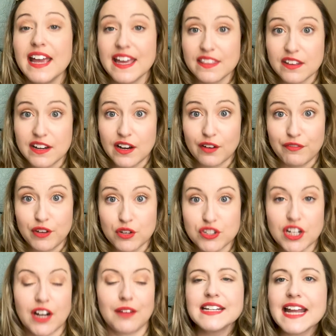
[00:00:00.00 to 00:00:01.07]
in the near
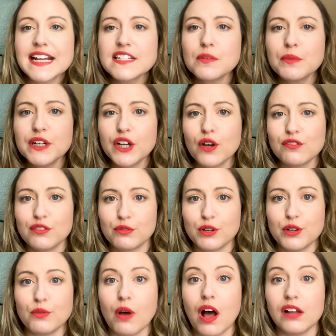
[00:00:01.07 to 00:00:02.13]
future. Next, I'm going to go
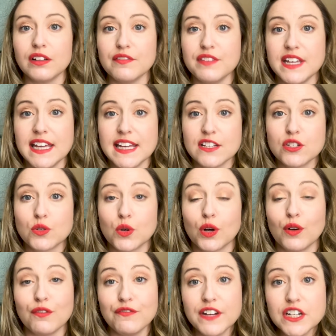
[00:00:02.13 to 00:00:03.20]
through all of the
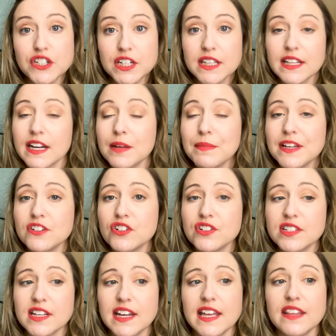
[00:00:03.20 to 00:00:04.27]
historical fiction that I'm
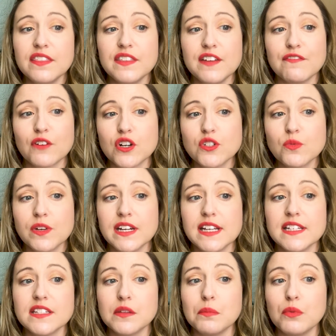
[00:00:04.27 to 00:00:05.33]
interested in. The first one
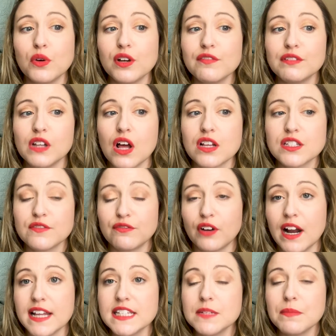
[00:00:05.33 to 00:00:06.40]
is The Book of Lost
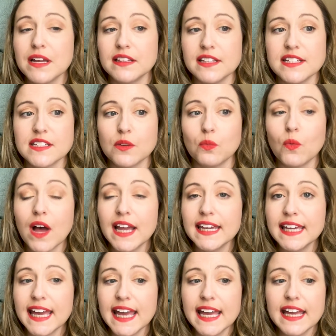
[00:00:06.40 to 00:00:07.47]
Friends by Lisa
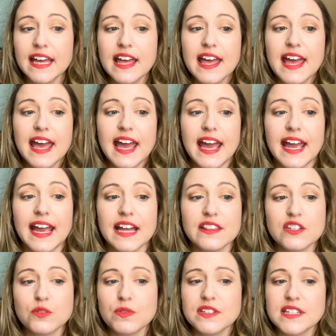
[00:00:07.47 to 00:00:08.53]
Weingate, and
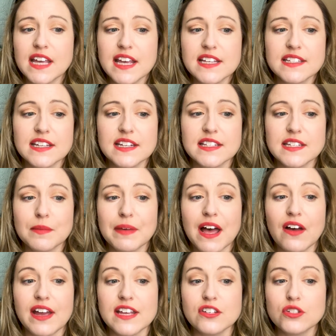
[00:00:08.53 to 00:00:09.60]
this one says it's
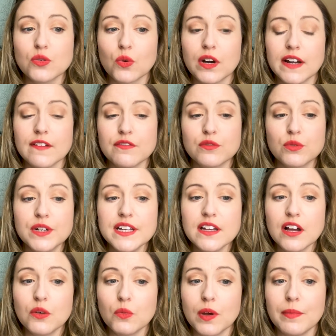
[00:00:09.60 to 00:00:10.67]
about a story of 3
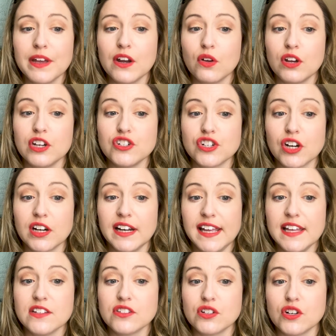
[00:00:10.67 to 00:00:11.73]
young women on a
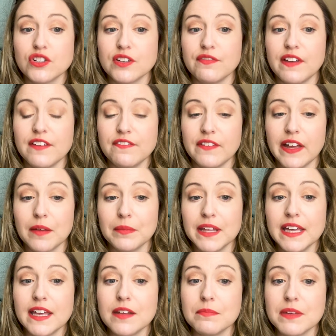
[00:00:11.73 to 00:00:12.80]
journey in search of a
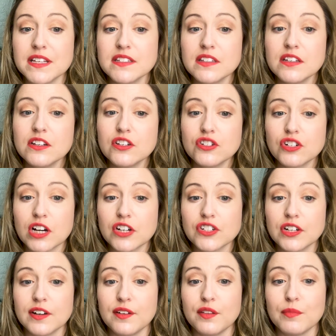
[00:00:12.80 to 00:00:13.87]
family amidst the
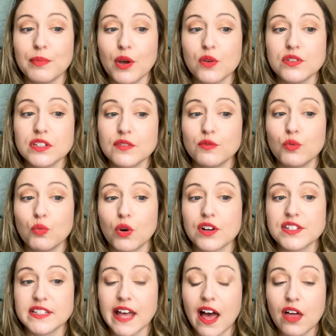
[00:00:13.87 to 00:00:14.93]
destruction of the post-Civil War
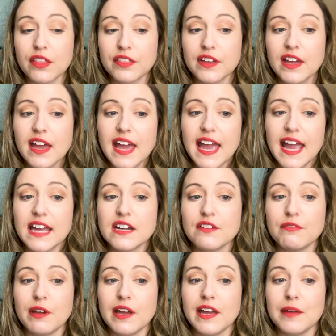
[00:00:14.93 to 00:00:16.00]
South, and
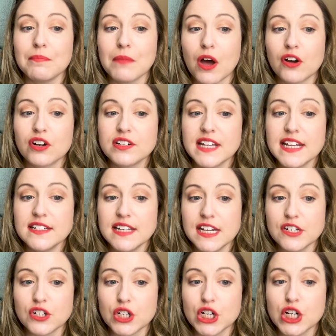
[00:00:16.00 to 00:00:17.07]
of a modern-day
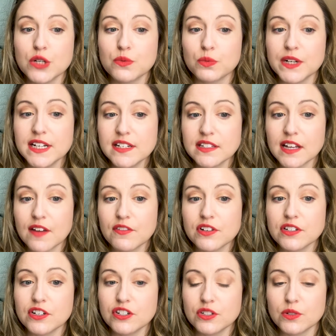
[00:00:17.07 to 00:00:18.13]
teacher who
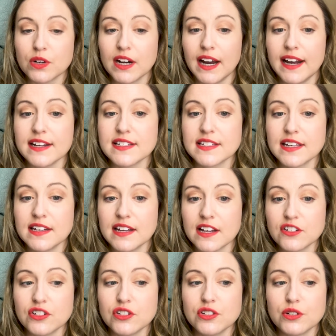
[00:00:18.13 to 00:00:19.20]
rediscovers their story and its
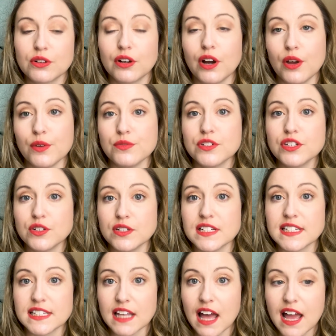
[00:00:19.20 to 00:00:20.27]
connection to her own
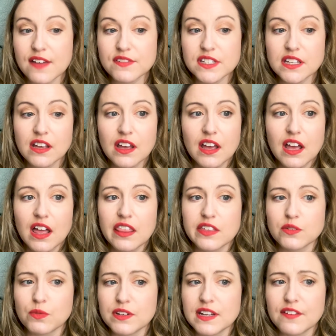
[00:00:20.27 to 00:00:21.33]
students' lives.
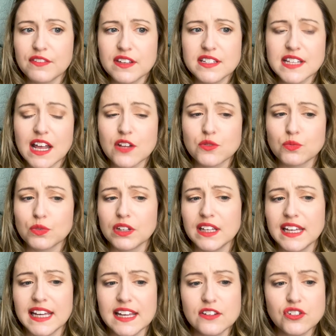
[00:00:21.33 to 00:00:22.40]
This one definitely sounds
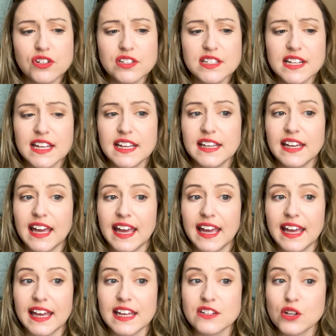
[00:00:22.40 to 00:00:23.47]
really interesting,
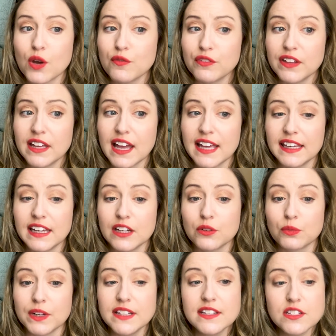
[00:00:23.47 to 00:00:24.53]
and hopefully I
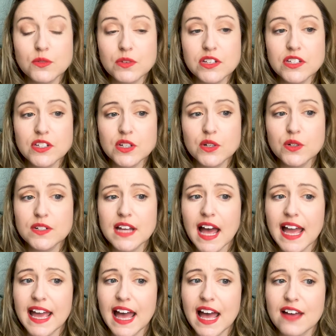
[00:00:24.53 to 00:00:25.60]
can read this one soon.
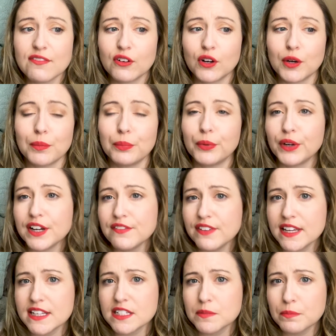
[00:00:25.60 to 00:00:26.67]
I have her
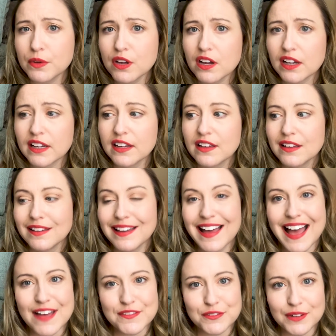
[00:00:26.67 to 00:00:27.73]
previous book,
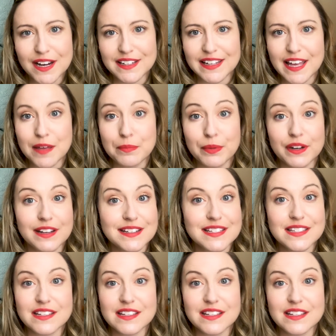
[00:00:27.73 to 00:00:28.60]
haven't read yet, but